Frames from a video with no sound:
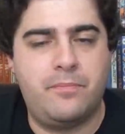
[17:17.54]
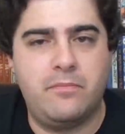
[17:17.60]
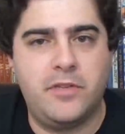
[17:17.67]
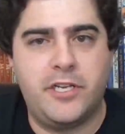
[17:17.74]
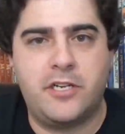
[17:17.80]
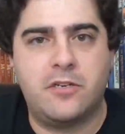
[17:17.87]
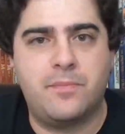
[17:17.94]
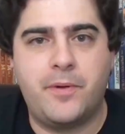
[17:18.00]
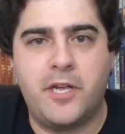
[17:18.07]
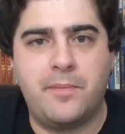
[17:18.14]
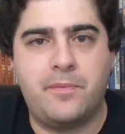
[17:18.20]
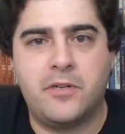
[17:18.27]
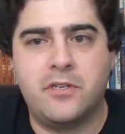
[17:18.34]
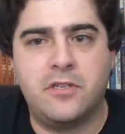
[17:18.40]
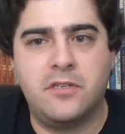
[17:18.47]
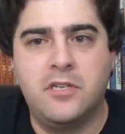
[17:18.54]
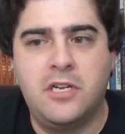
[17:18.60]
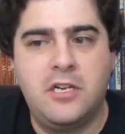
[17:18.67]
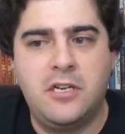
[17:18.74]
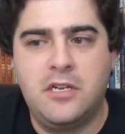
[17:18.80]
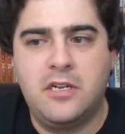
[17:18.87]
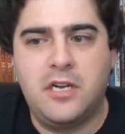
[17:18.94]
legal people,
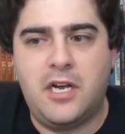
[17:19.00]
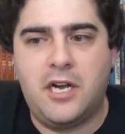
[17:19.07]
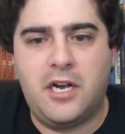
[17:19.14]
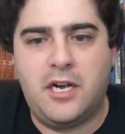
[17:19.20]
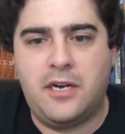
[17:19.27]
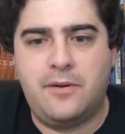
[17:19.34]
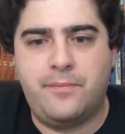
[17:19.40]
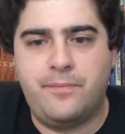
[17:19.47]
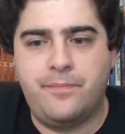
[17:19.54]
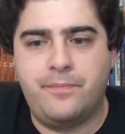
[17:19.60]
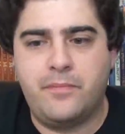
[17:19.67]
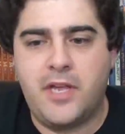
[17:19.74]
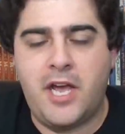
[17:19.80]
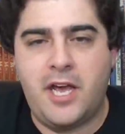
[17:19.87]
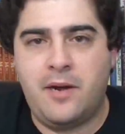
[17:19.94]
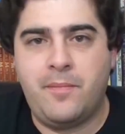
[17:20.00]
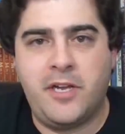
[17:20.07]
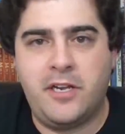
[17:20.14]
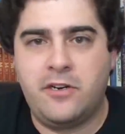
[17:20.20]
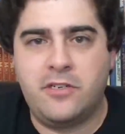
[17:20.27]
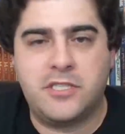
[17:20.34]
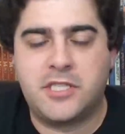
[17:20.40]

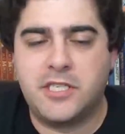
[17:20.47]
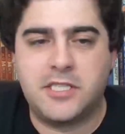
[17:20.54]
animators,